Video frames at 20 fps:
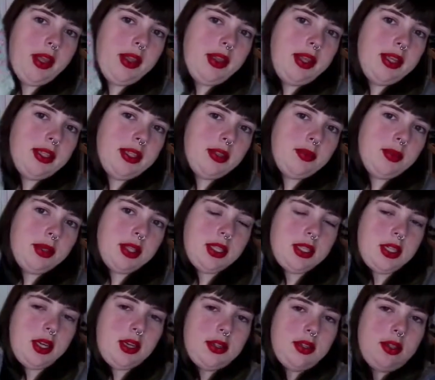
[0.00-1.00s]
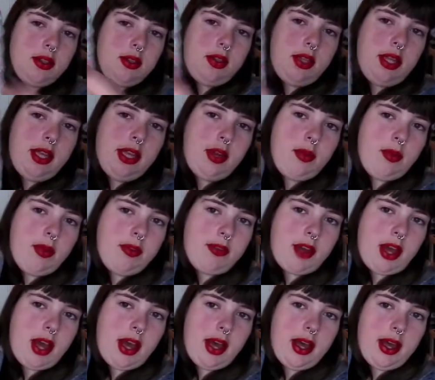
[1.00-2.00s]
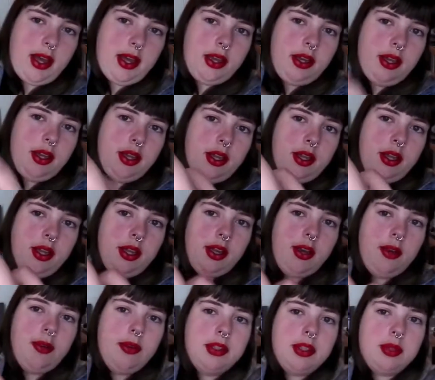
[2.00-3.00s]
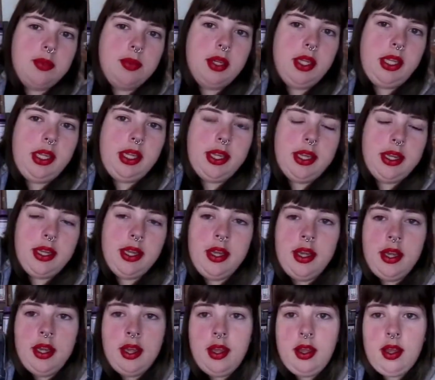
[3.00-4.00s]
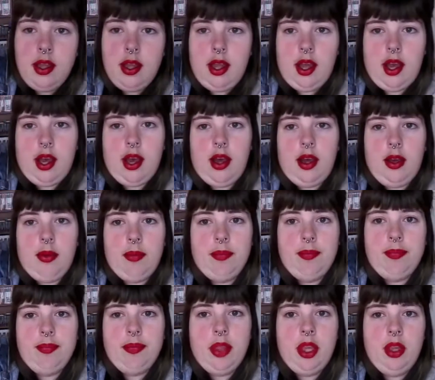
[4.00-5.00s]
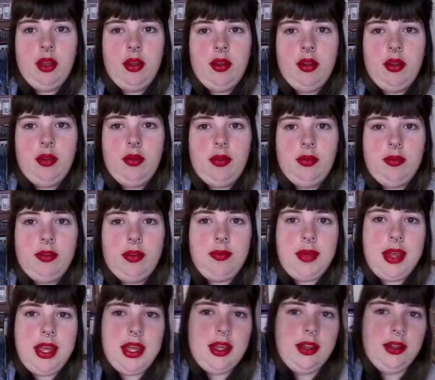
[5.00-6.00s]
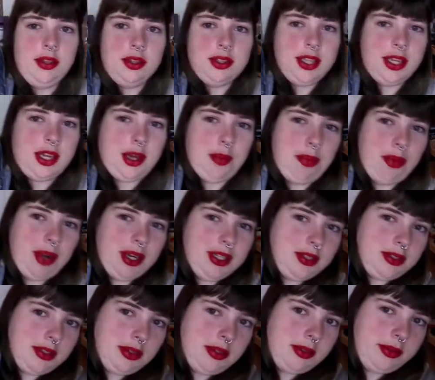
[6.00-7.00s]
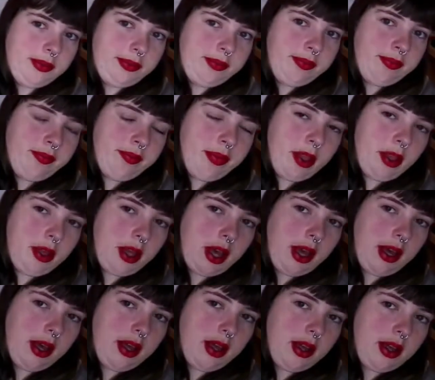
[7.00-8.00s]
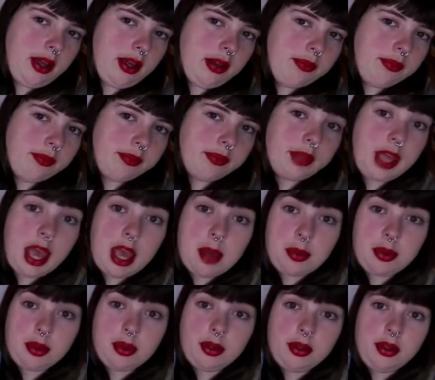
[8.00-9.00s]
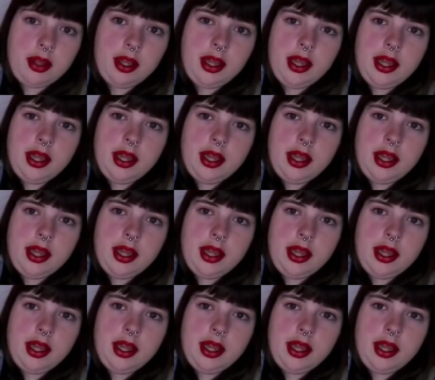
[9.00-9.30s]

This is what the socks look like. We've got, this really, to me it looks like a pretzel cable.